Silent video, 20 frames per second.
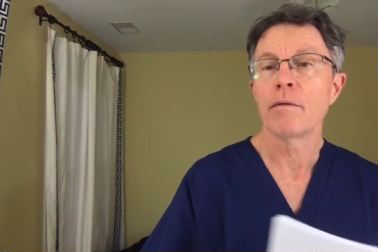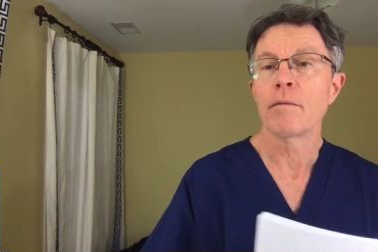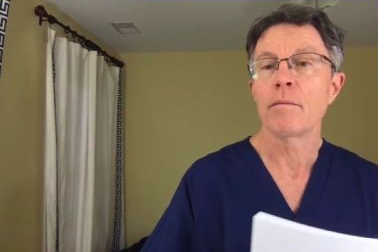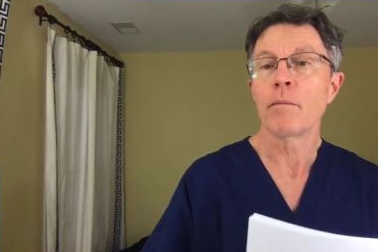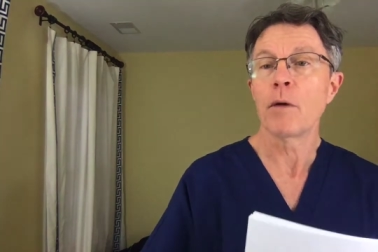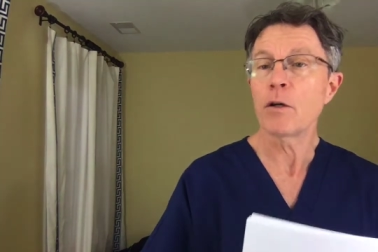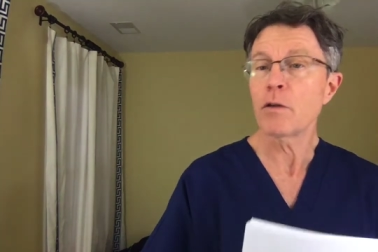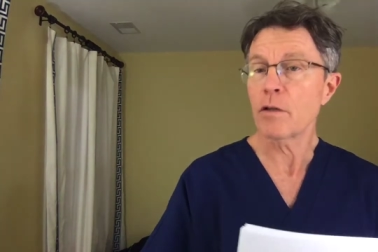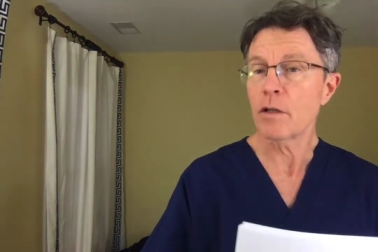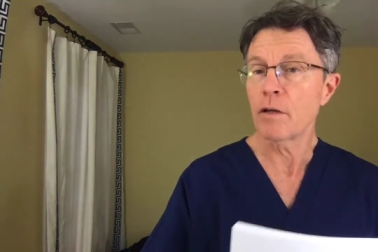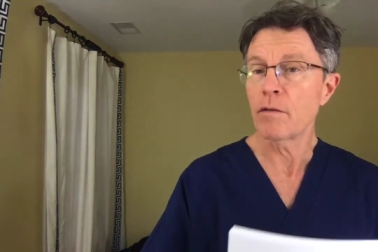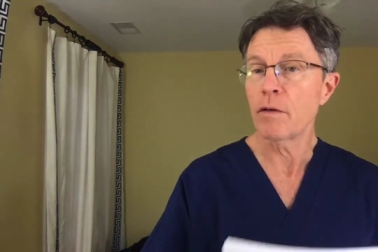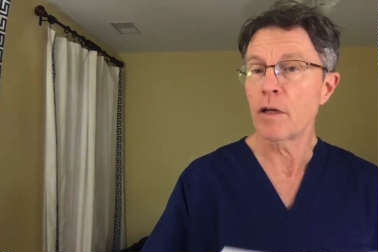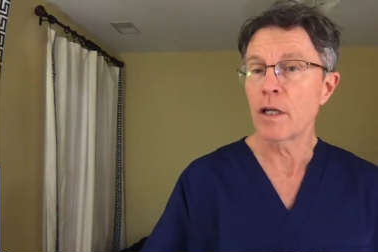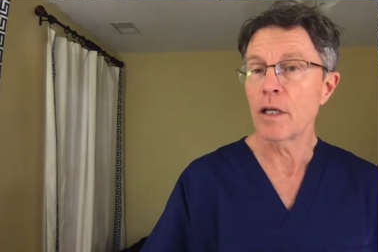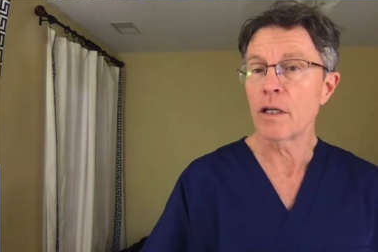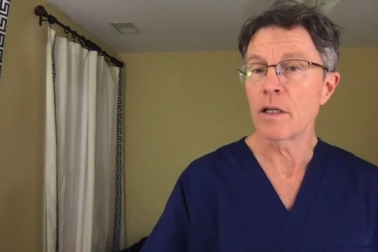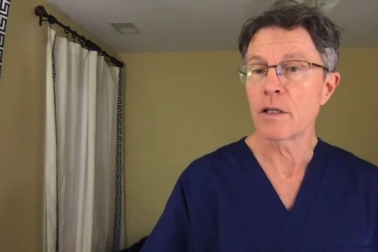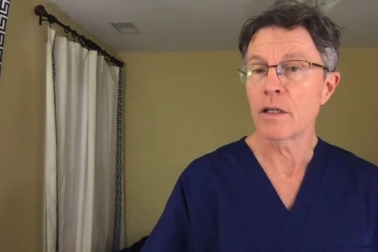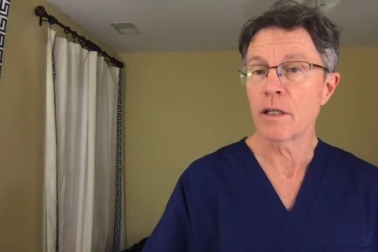Most of it
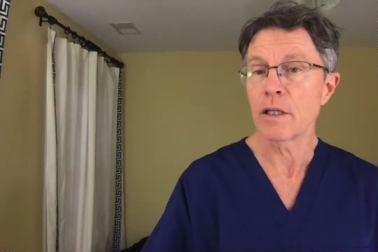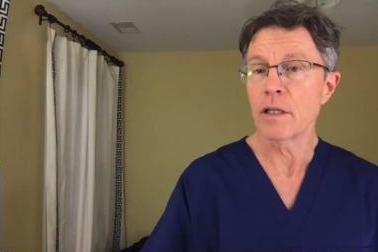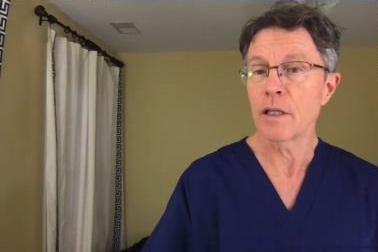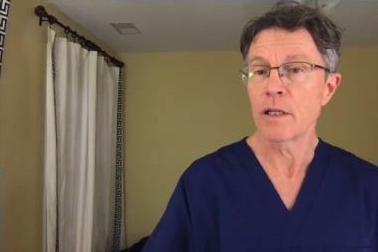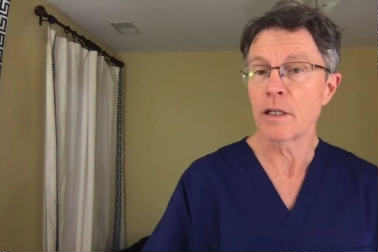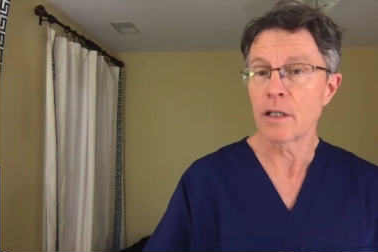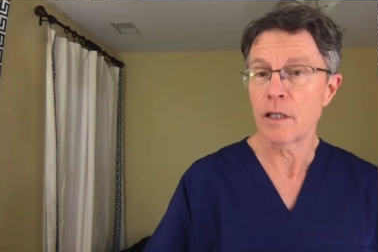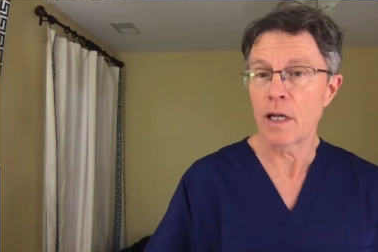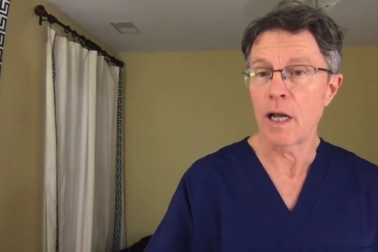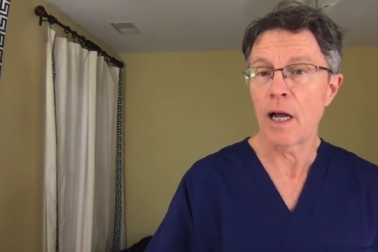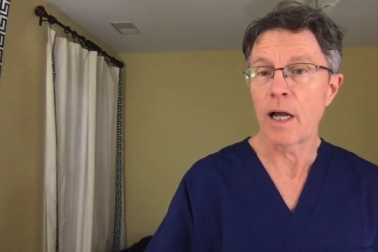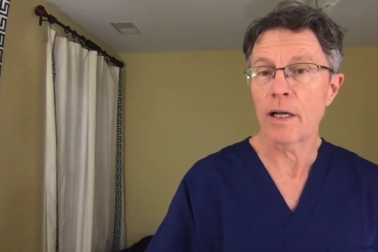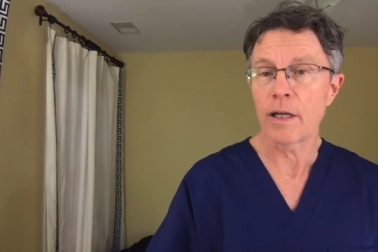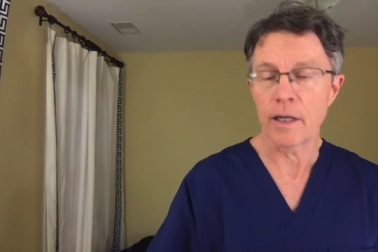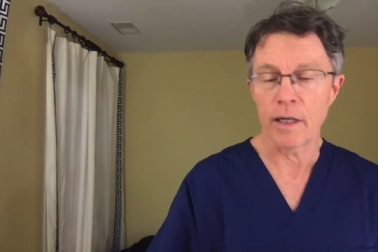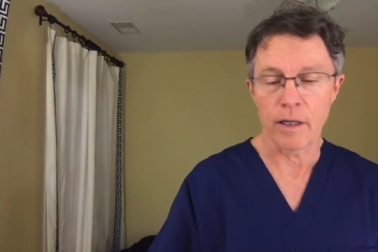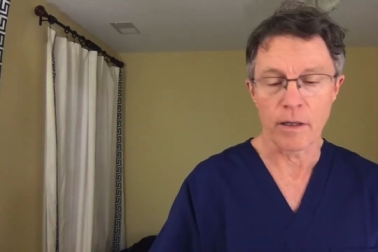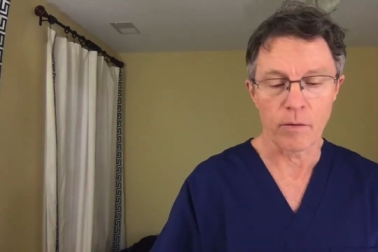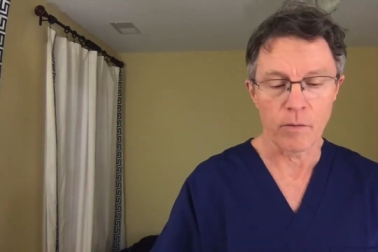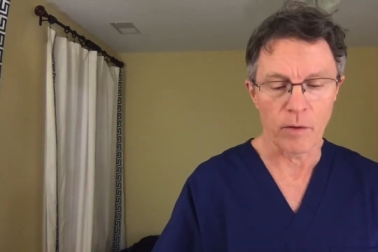is, is not
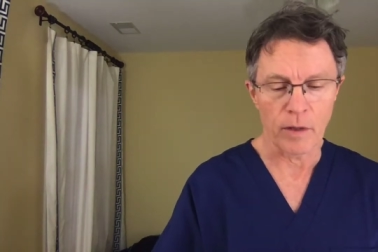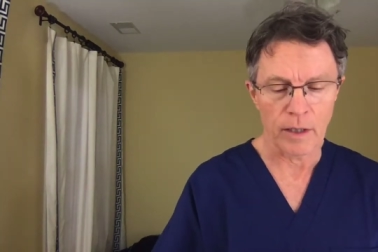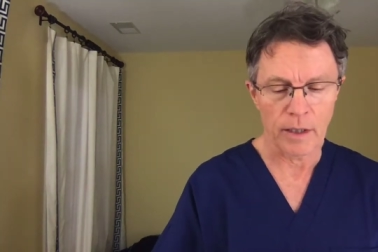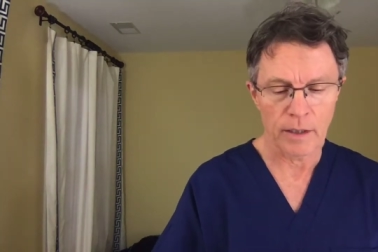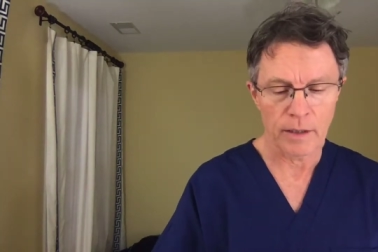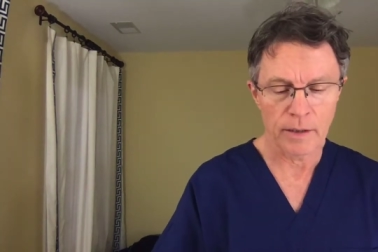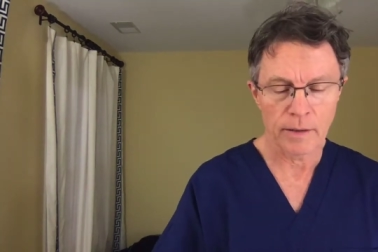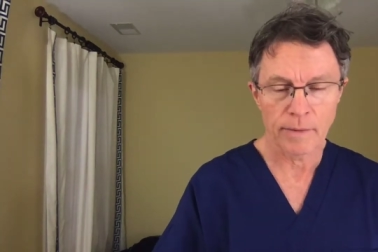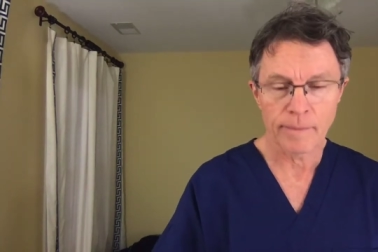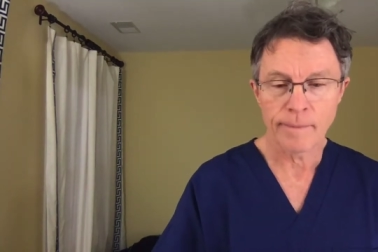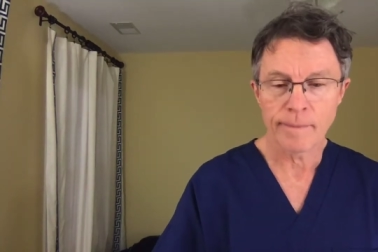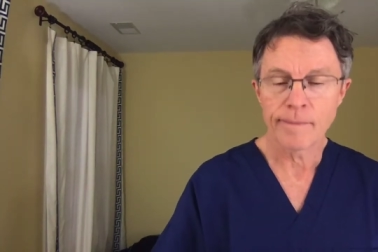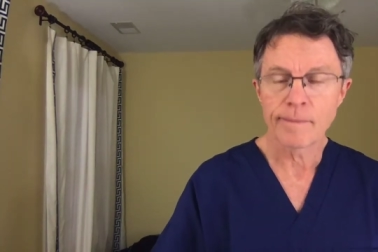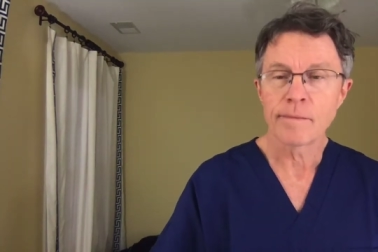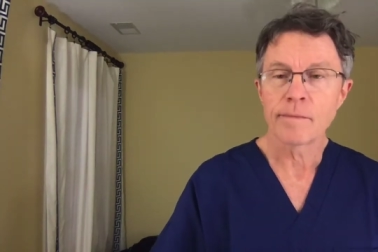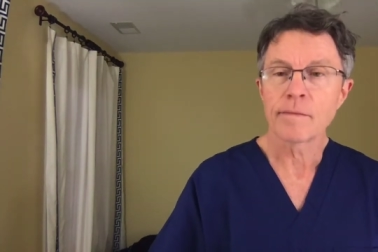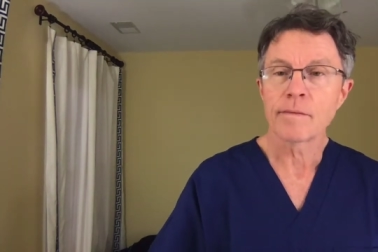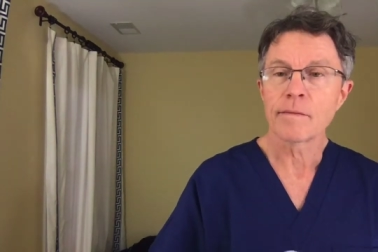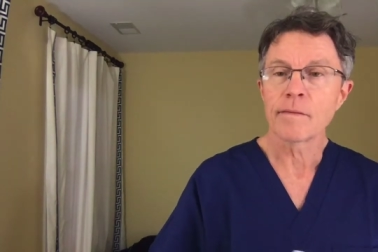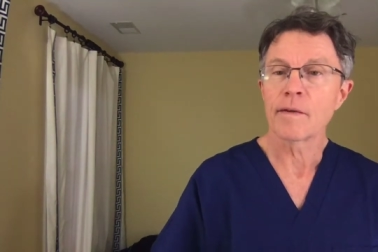anyway.
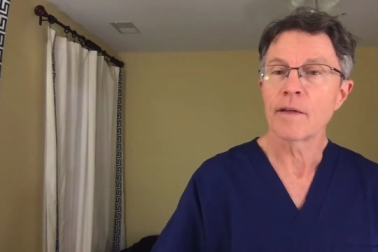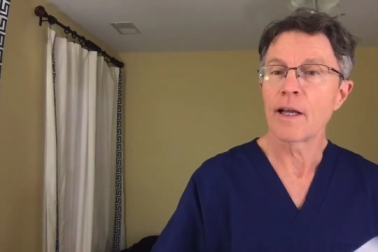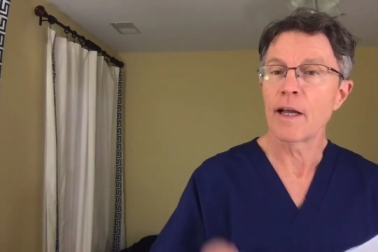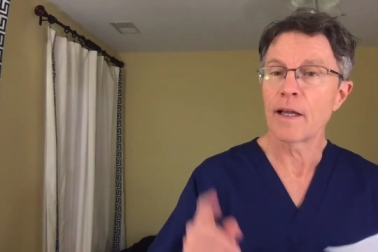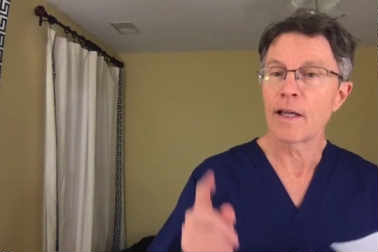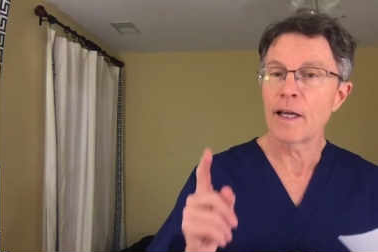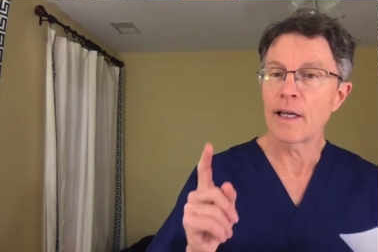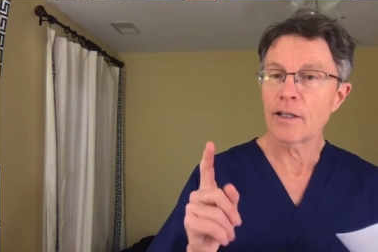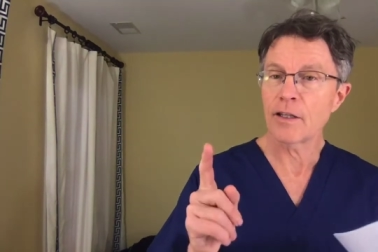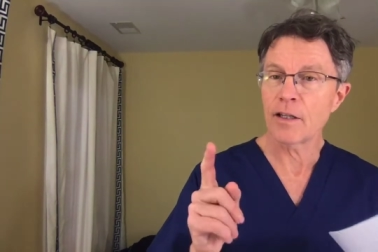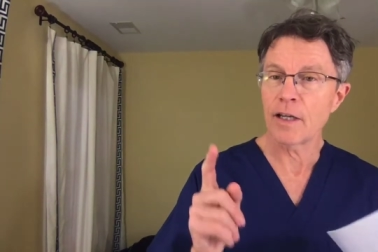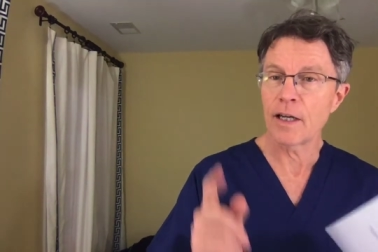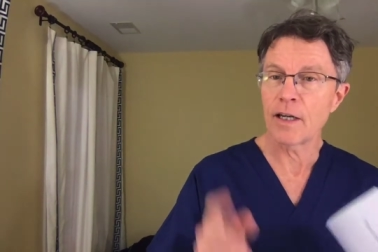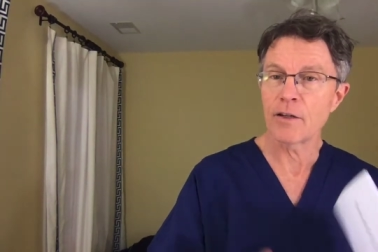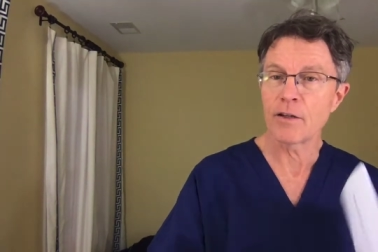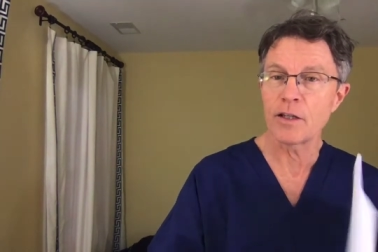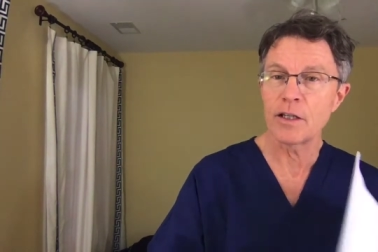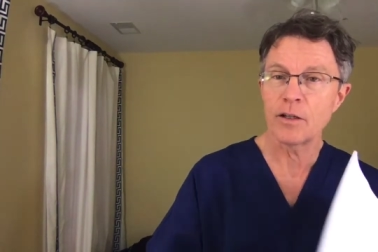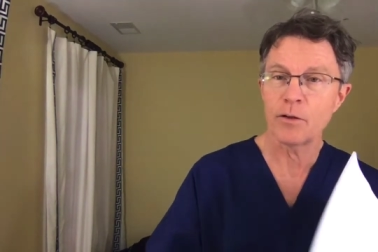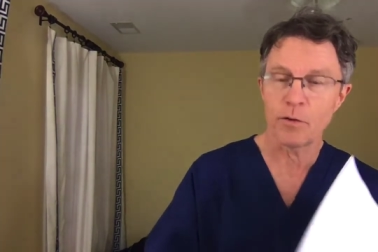Now that
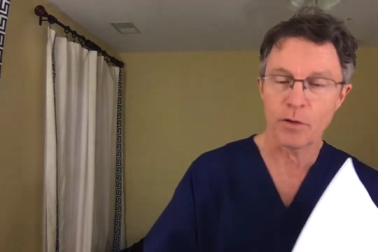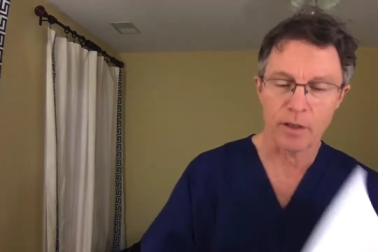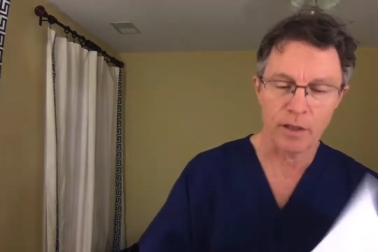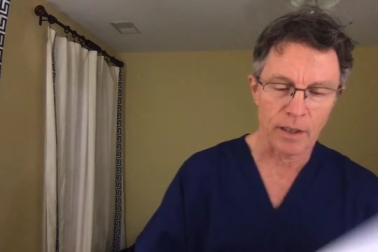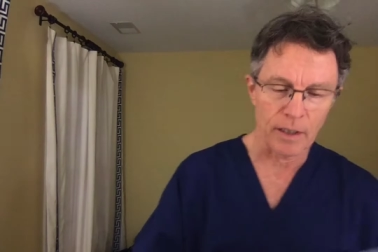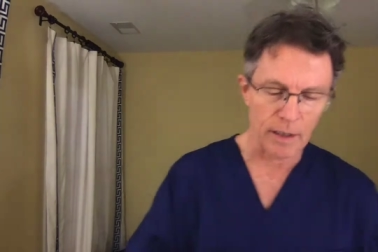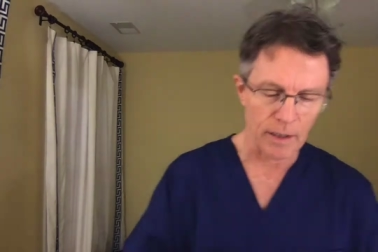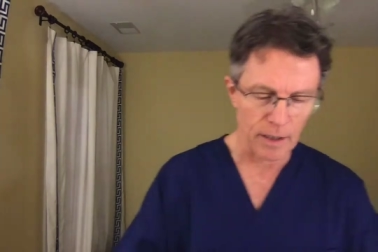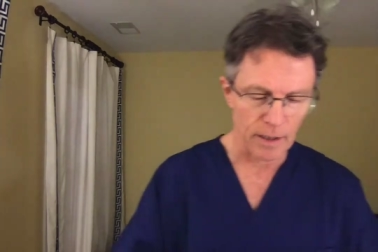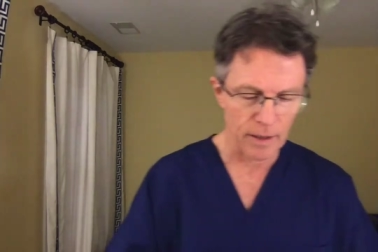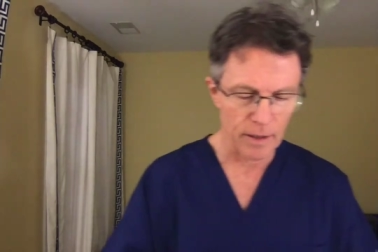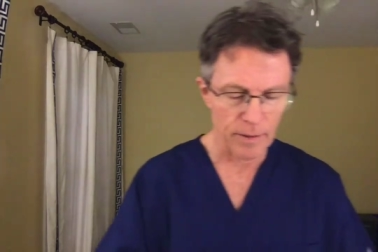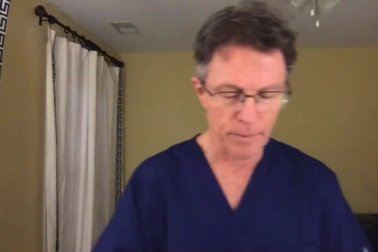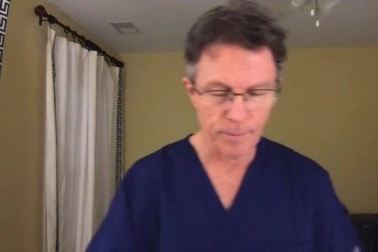sounds interesting, doesn't it?